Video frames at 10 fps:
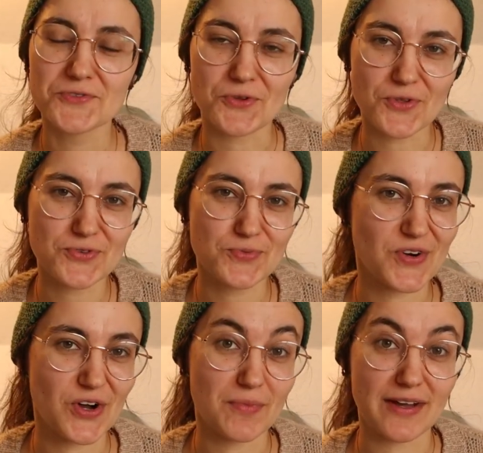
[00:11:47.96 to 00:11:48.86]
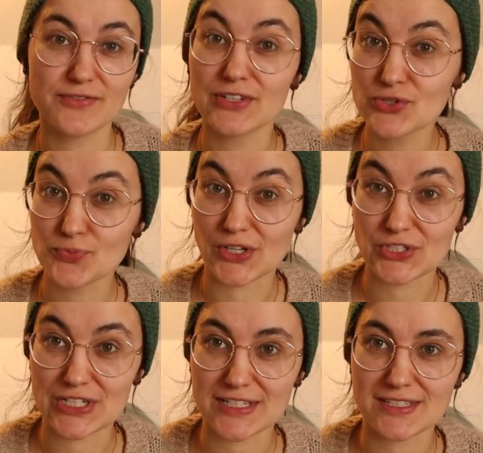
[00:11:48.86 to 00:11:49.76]
So those were all my finished
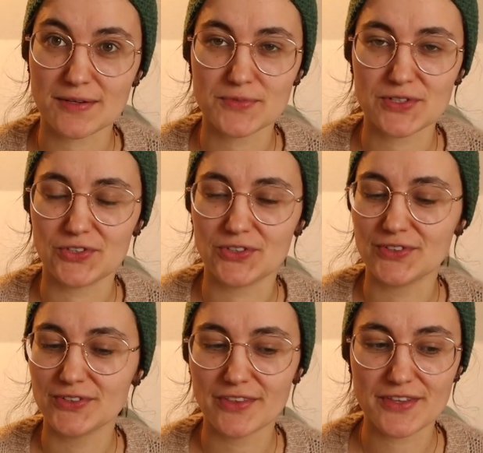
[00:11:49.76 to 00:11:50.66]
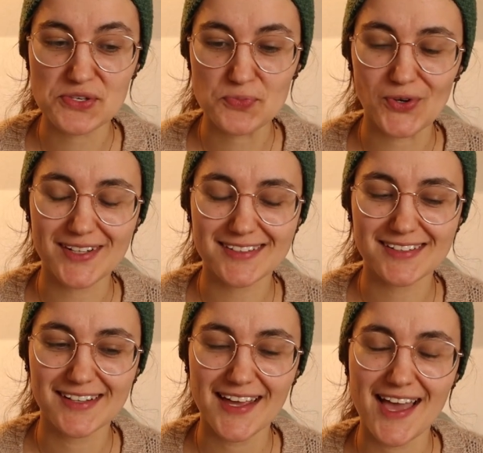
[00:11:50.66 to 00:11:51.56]
projects up till this point.
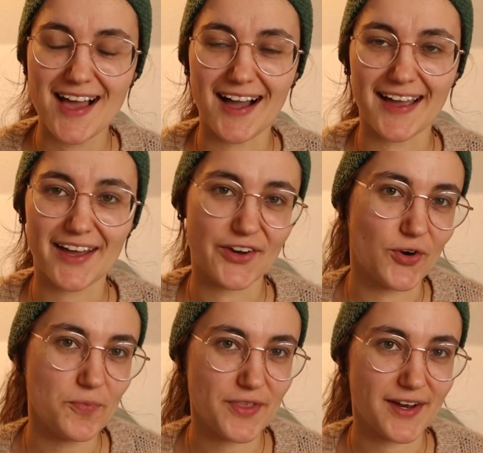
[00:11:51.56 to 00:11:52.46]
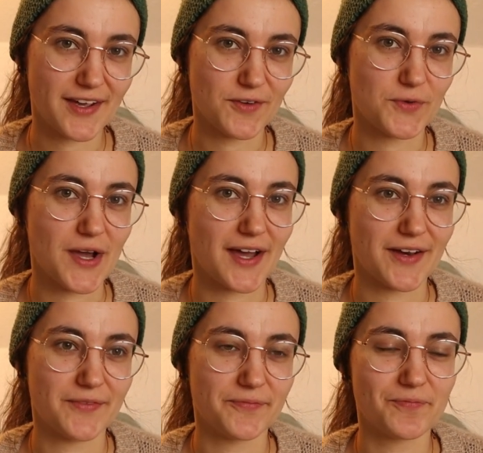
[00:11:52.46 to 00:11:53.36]
I had hoped
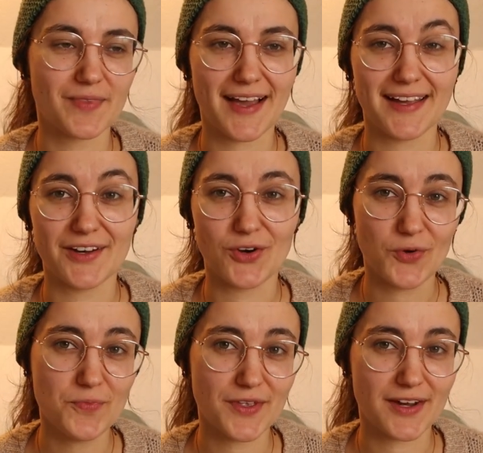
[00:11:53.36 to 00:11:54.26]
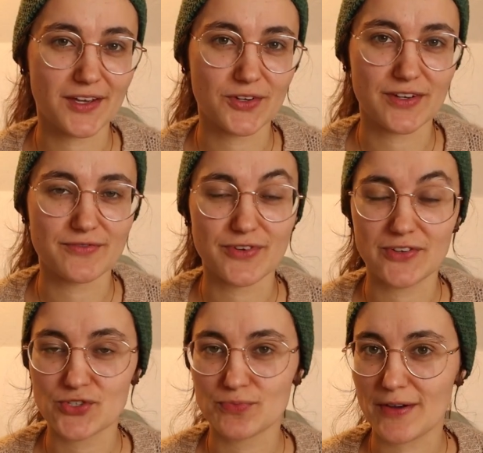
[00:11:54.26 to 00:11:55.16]
that I could have
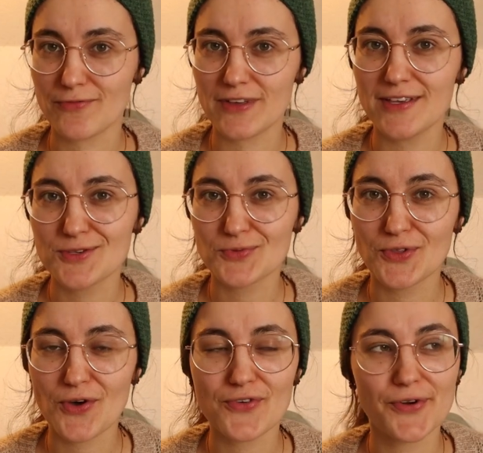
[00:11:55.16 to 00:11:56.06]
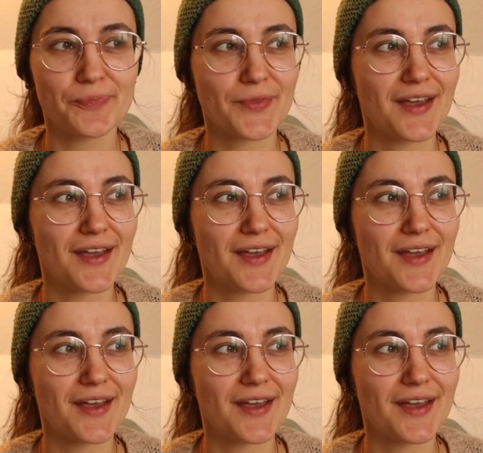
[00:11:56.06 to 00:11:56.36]
finished my Felix pullover,